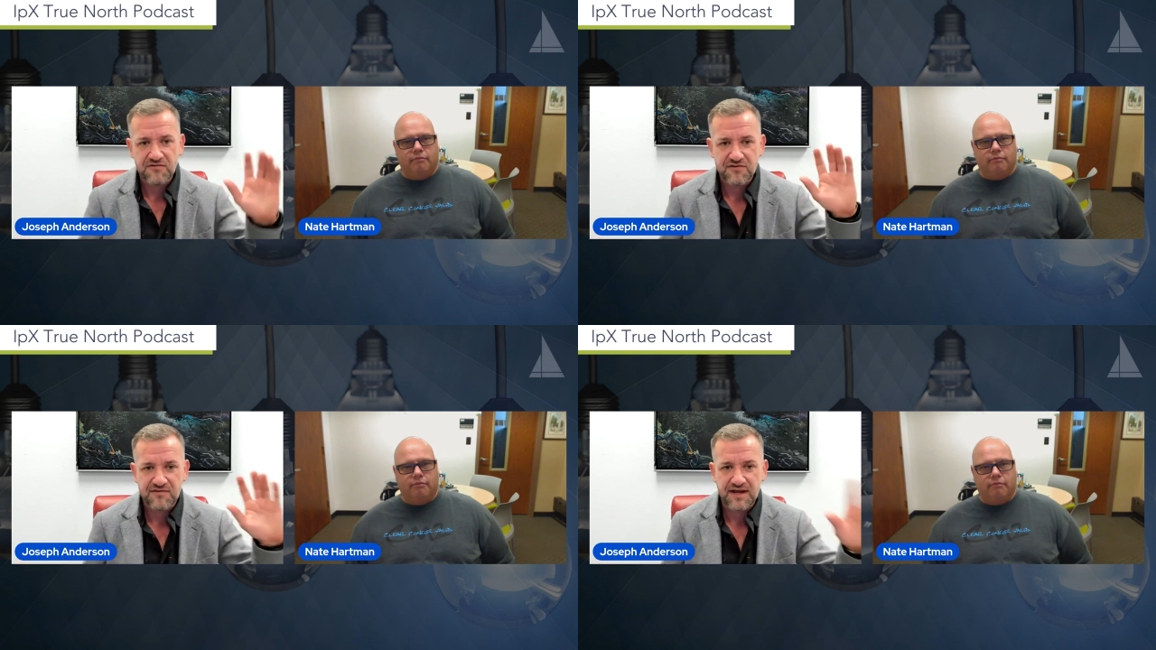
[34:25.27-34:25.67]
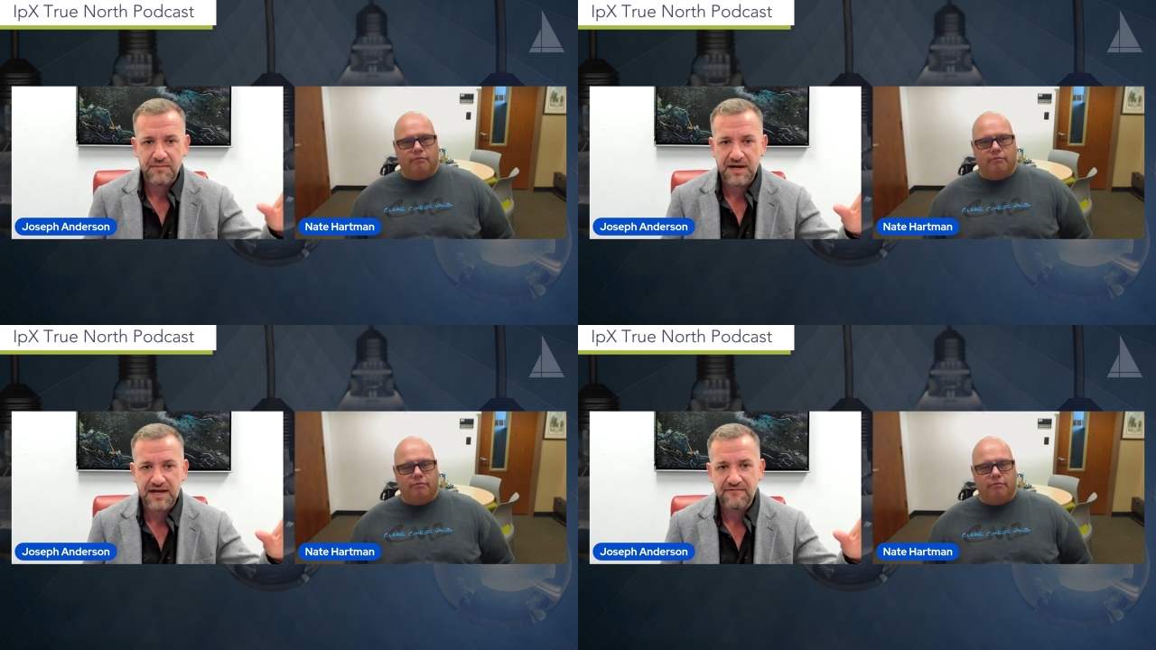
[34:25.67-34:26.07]
Speaker 1: So the
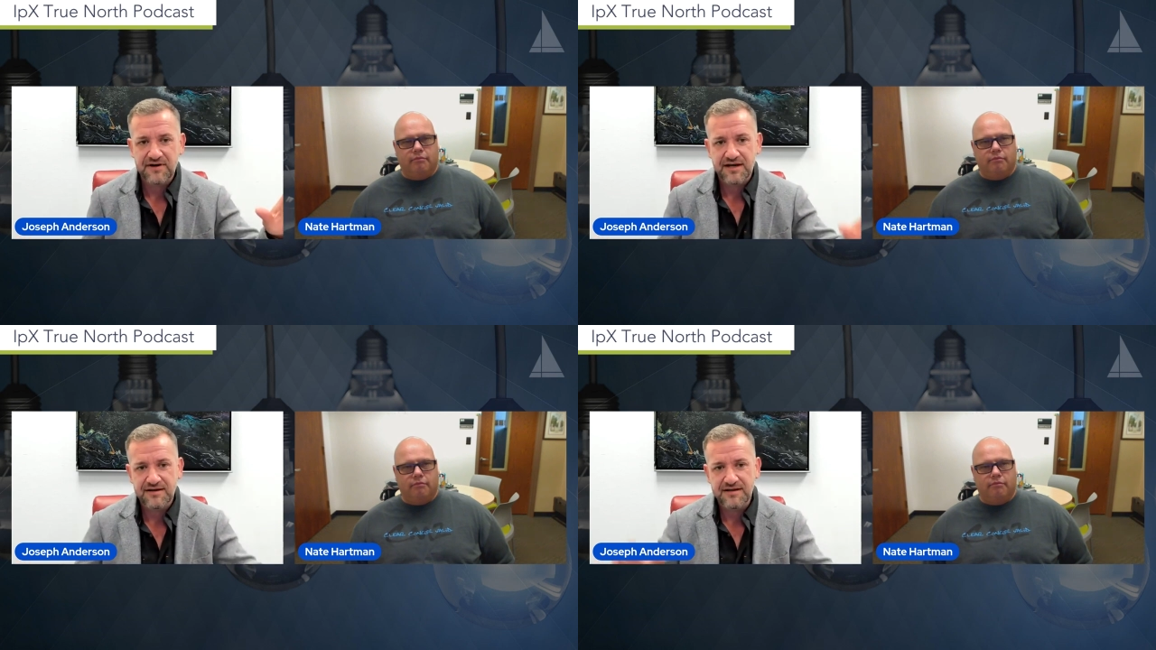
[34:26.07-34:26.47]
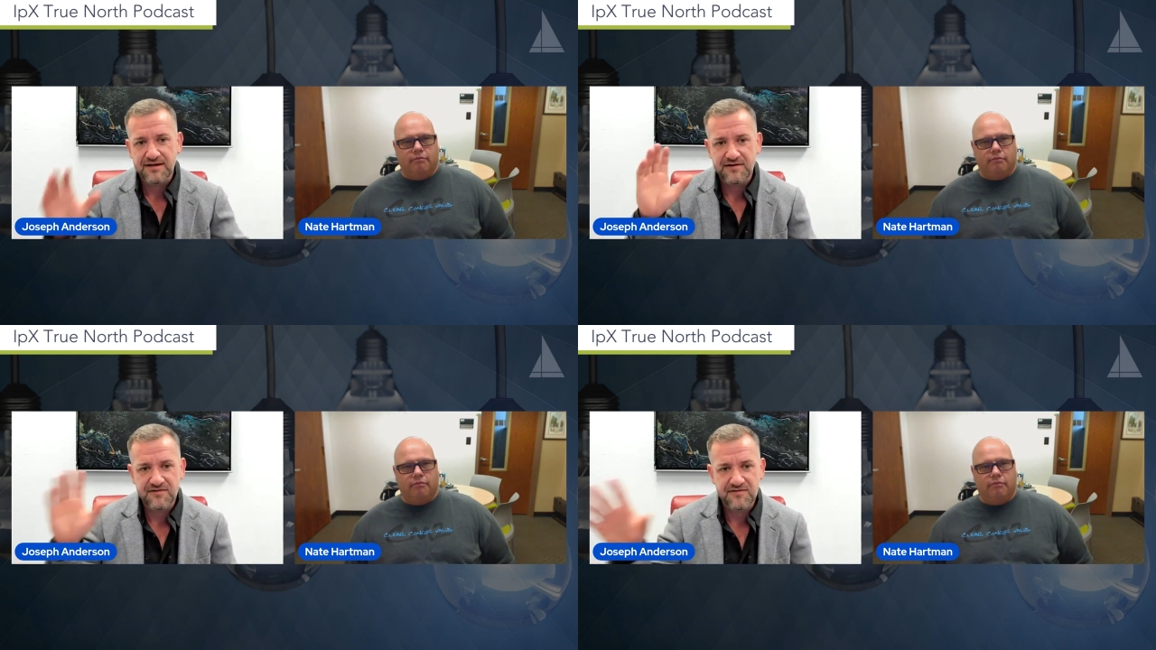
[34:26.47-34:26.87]
time I have an
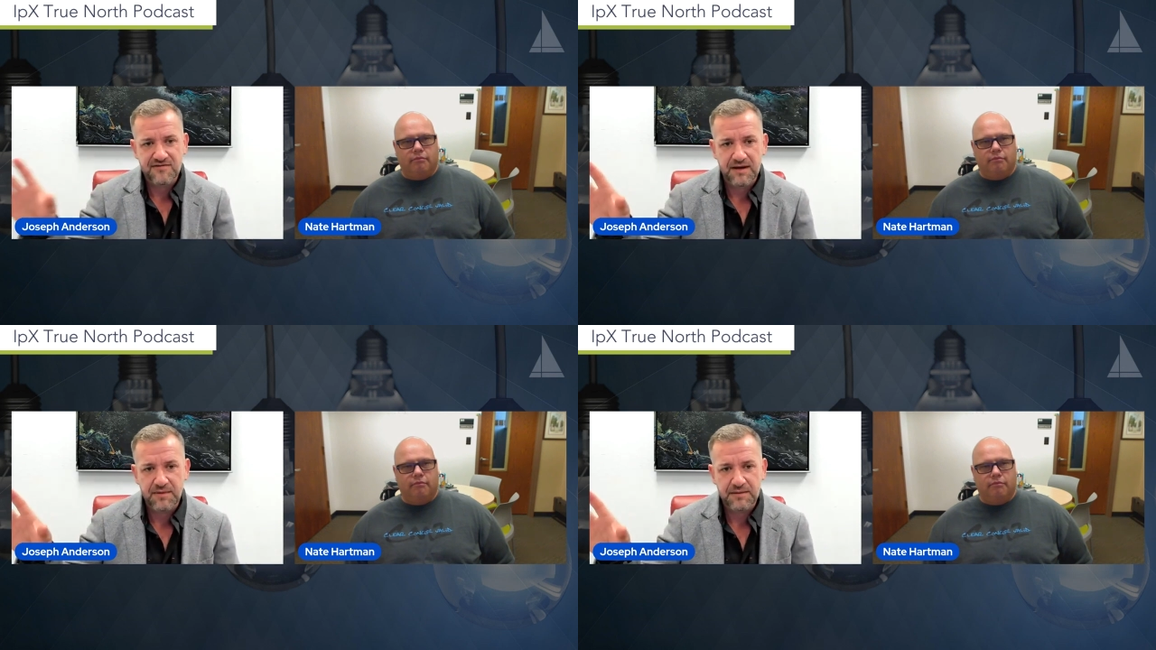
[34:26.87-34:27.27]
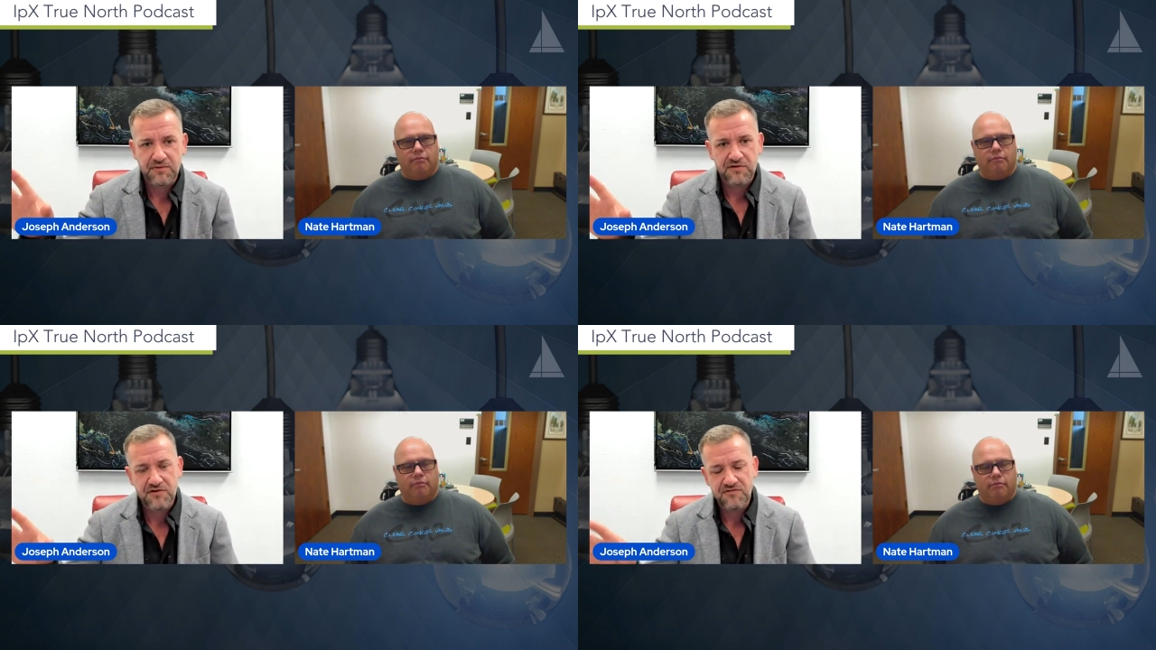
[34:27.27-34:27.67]
idea to the time I
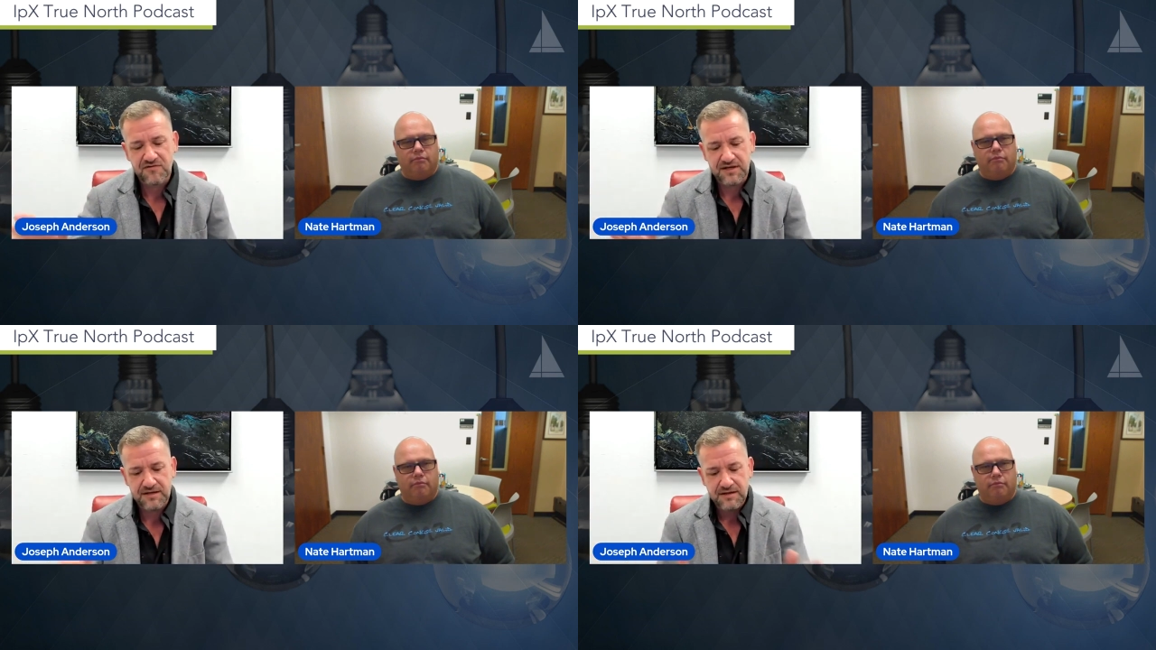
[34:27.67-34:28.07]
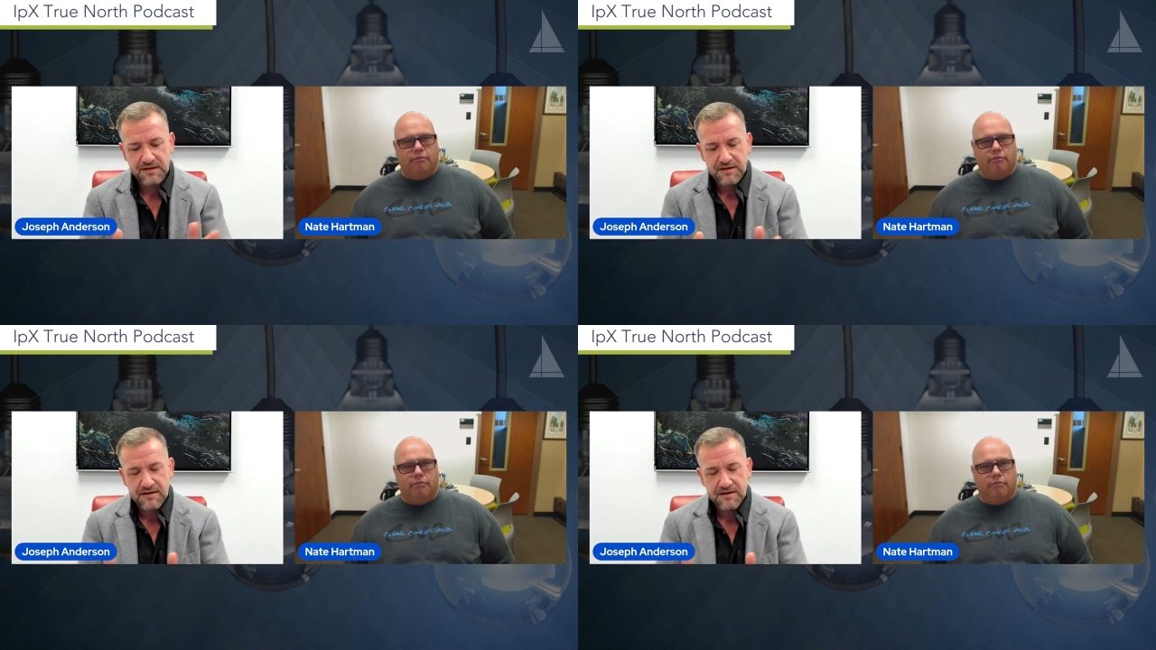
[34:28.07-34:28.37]
produce it.